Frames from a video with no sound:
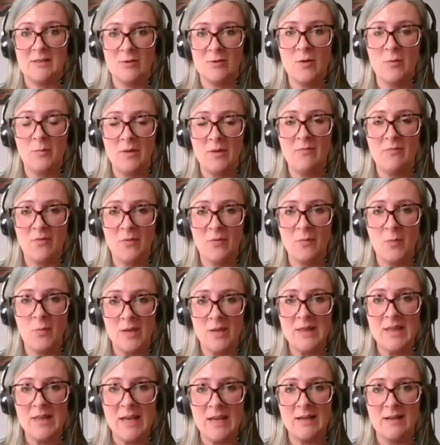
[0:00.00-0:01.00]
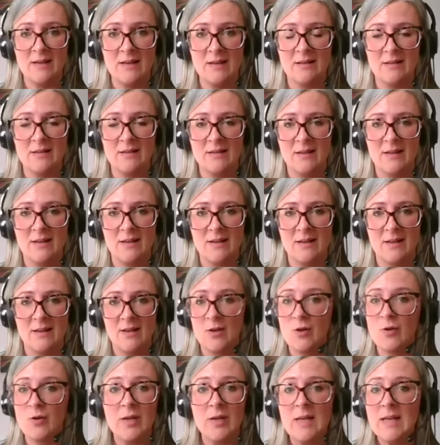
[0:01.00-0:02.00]
it's coming from within. I
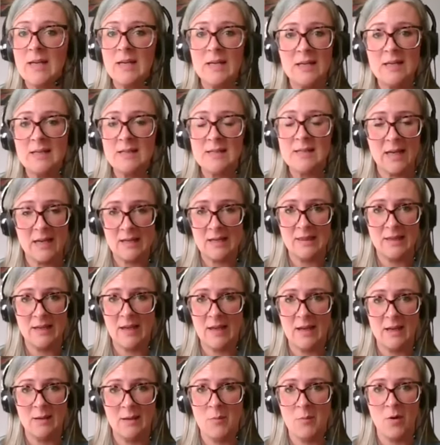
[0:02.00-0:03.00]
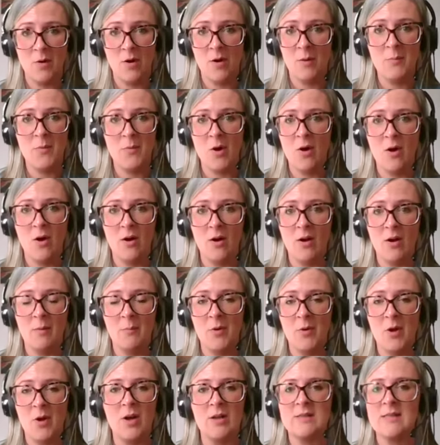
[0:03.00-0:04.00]
don't need anything anymore. I'm not
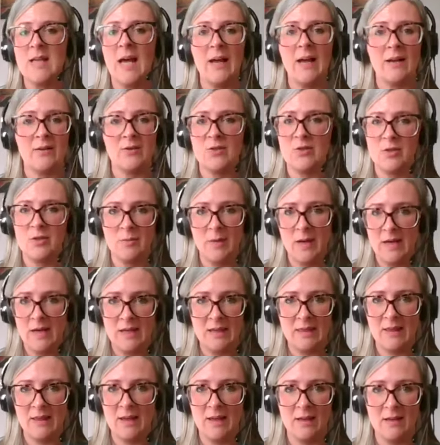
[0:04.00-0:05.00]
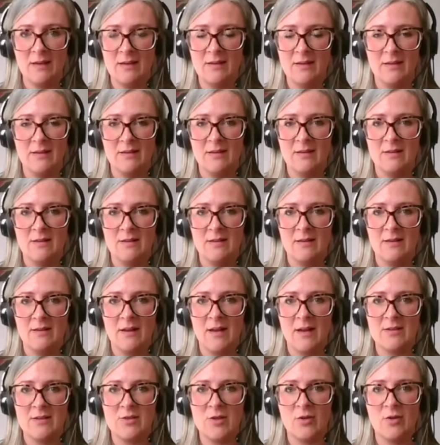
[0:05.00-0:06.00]
attached to anything.
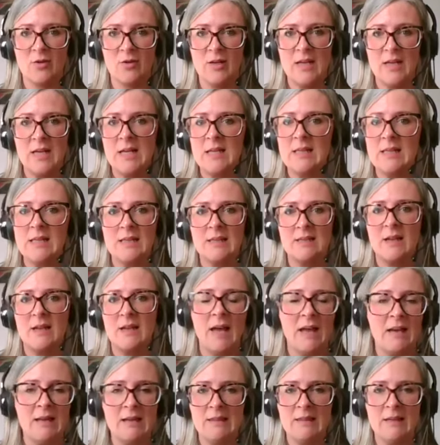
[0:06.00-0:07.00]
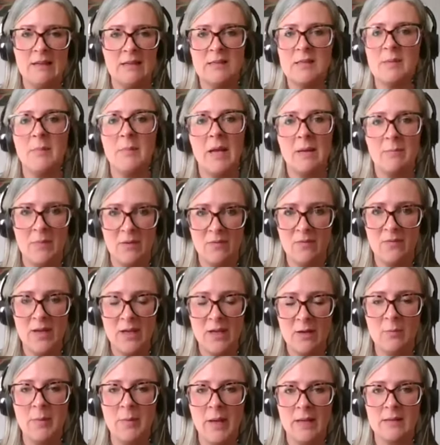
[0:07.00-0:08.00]
I don't need anything to make me
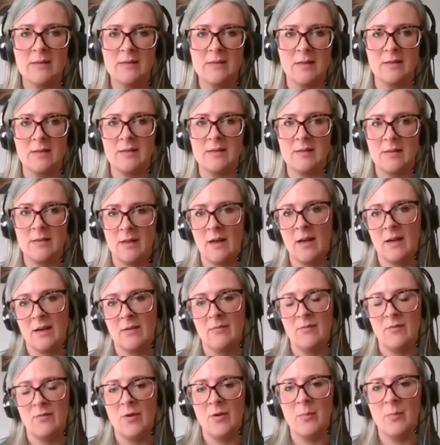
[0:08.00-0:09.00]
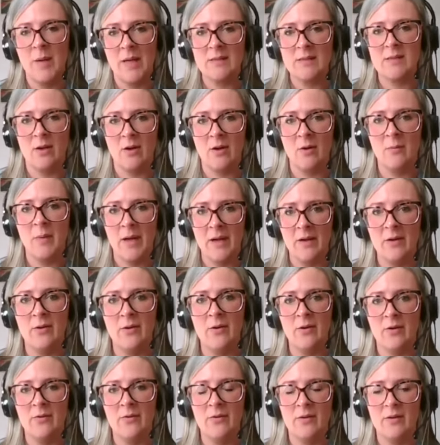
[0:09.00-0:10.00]
feel better. I can feel better on my
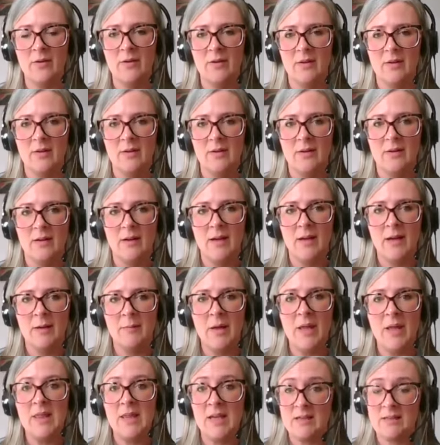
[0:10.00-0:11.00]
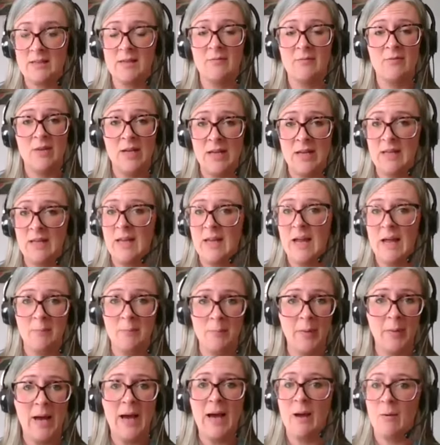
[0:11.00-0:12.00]
own. And that's a really
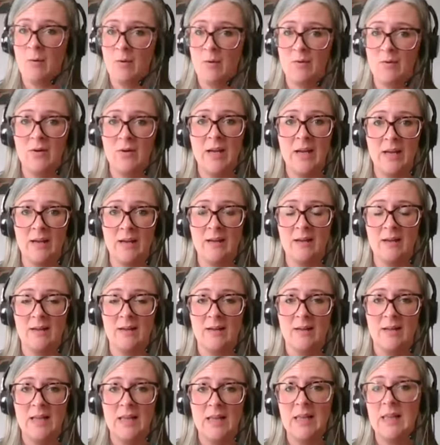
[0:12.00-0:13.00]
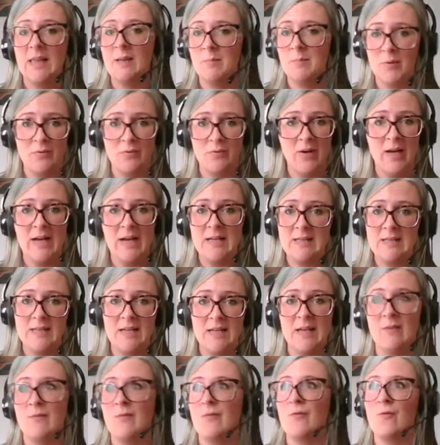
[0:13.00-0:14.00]
empowering,
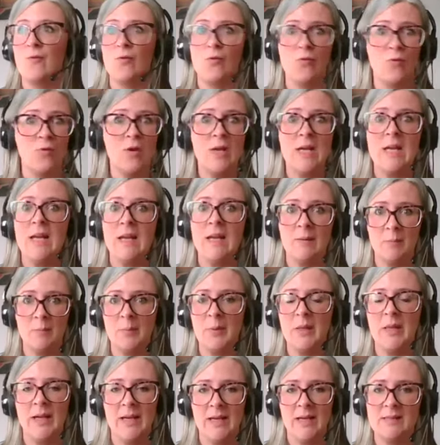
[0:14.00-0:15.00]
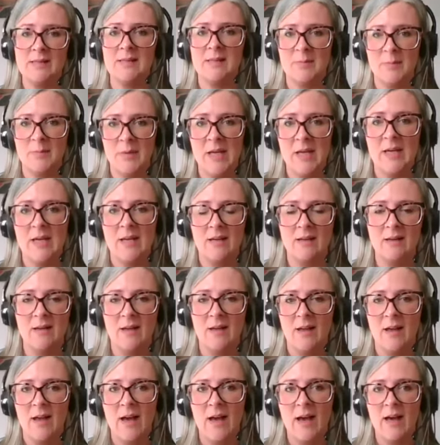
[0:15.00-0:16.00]
liberating, freeing place to be.
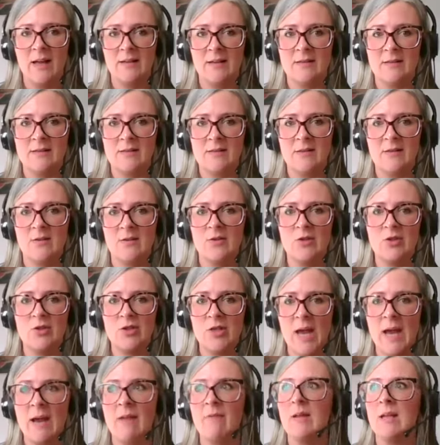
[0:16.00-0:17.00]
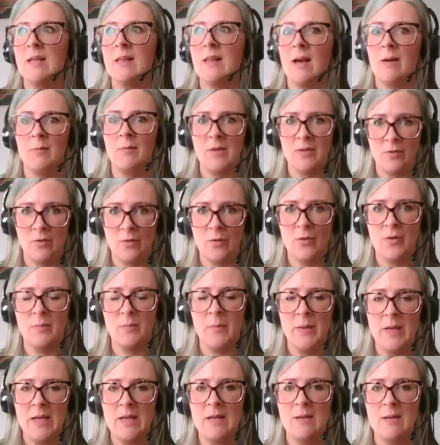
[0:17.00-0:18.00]
And sharing that with other
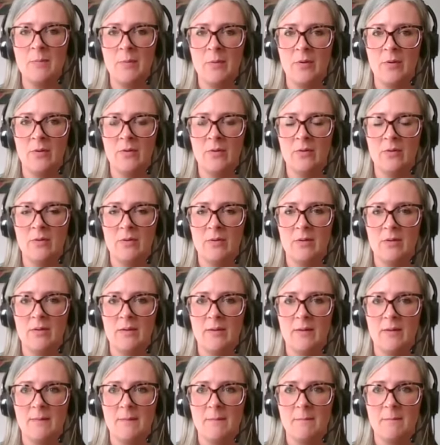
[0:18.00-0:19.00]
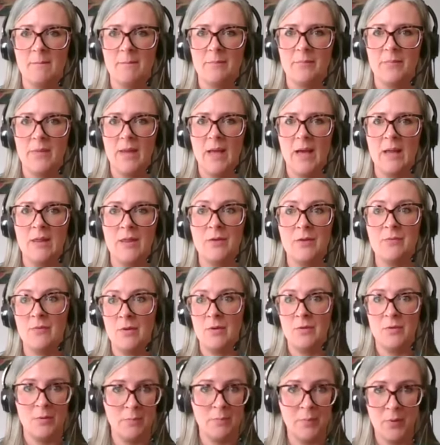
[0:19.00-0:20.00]
people, and
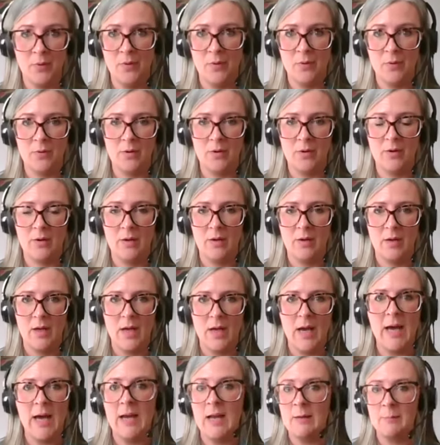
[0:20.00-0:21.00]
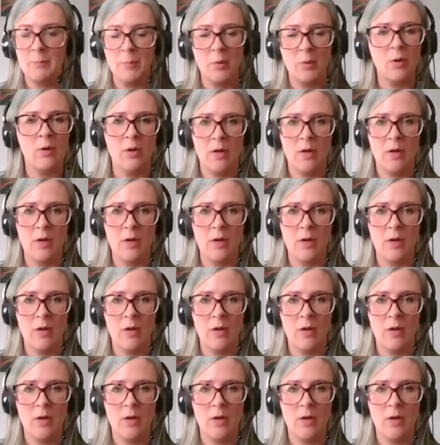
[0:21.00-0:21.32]
through the book, and I